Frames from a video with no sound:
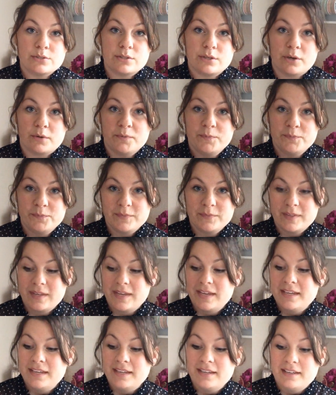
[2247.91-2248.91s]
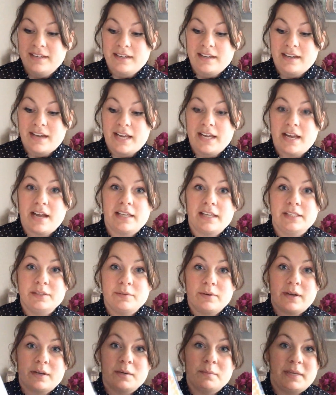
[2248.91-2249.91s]
So I highly
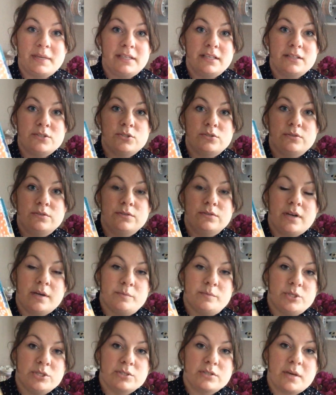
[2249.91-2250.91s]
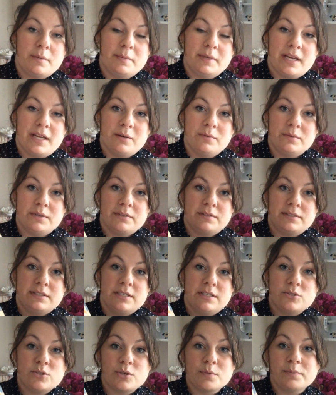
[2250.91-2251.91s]
recommend it. She's coming out with
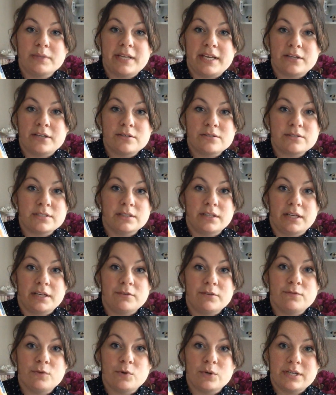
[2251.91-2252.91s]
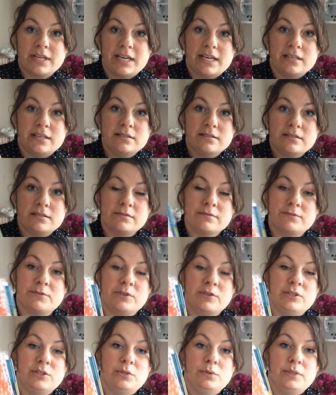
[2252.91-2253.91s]
teacher planners in like 4 days for
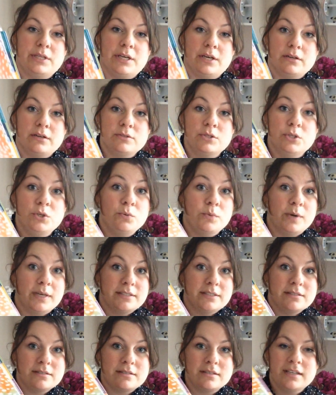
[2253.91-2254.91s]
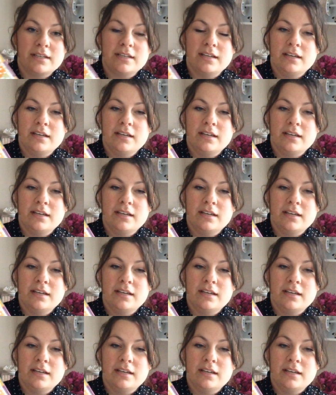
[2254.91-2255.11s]
the new year, new ones.